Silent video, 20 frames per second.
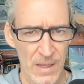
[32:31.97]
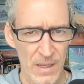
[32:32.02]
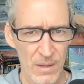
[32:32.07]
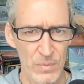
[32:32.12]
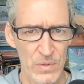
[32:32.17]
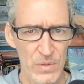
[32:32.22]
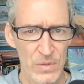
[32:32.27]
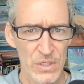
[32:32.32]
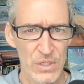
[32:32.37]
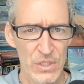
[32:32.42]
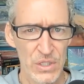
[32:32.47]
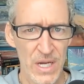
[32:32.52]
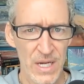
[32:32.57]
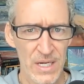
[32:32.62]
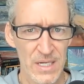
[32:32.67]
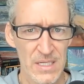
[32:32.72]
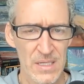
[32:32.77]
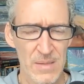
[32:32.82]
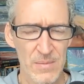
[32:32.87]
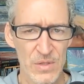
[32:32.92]
help you to
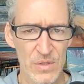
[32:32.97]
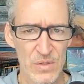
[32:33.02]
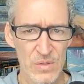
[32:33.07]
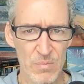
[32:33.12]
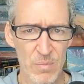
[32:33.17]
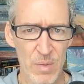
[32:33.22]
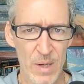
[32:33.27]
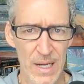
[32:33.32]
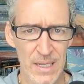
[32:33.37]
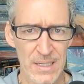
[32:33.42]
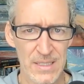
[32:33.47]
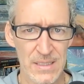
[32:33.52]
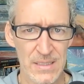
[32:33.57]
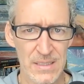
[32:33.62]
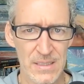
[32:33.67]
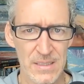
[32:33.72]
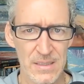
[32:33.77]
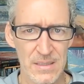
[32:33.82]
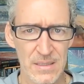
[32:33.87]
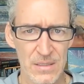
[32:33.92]
check some of those
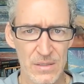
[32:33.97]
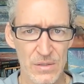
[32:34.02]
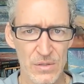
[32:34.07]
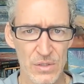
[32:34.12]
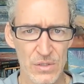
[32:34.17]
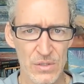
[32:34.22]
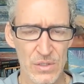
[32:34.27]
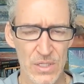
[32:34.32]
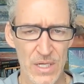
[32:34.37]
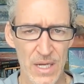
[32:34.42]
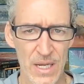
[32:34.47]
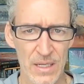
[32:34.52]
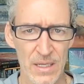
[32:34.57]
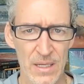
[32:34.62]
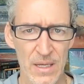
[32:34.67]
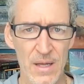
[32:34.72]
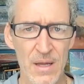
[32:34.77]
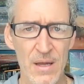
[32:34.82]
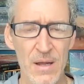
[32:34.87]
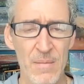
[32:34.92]
boxes that you should
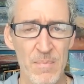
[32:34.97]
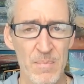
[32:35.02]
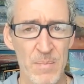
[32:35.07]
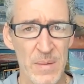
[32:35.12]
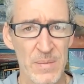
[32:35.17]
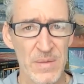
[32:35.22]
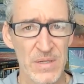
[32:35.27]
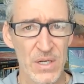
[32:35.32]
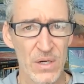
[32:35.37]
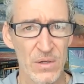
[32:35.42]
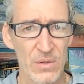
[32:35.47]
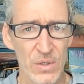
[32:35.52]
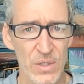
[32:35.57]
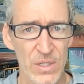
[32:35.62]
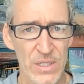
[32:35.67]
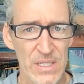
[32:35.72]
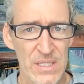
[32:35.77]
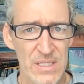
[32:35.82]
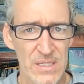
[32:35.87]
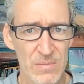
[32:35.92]
check maybe start
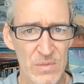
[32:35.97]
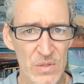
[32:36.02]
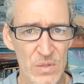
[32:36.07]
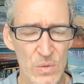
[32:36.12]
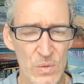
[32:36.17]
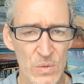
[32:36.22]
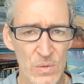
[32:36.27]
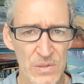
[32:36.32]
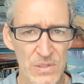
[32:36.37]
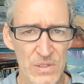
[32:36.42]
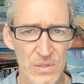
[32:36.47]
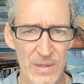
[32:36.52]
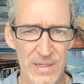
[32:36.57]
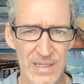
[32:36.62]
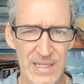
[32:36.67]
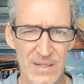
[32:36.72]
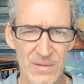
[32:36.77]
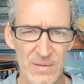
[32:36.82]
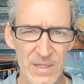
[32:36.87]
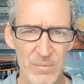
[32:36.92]
looking at some tools. Do I
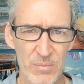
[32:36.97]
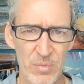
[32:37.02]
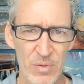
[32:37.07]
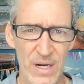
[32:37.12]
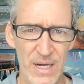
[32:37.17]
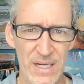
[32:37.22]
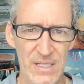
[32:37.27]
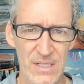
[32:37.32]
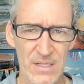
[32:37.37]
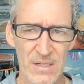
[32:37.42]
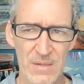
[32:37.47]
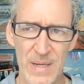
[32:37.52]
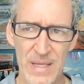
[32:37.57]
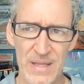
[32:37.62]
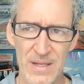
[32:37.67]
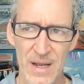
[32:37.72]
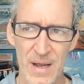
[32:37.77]
need a repricer?